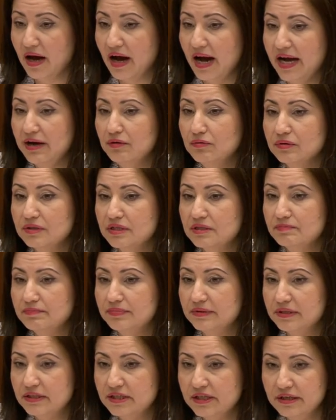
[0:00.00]
I was
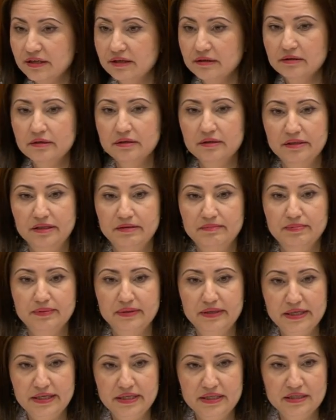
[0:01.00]
particularly
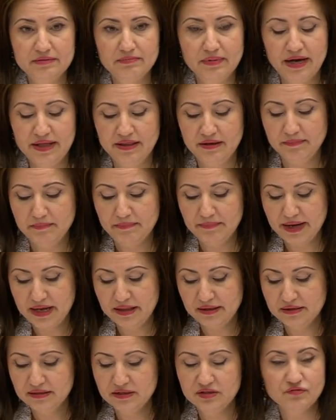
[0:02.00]
pleased by the
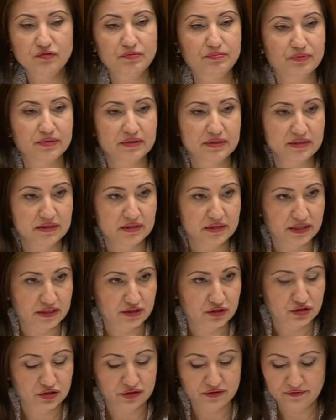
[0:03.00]
balanced
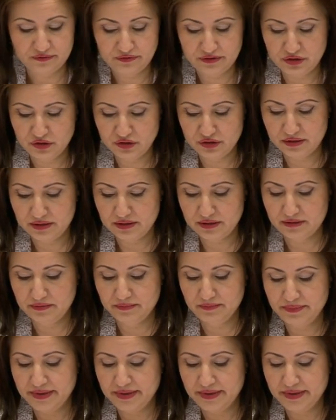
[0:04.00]
representation of regions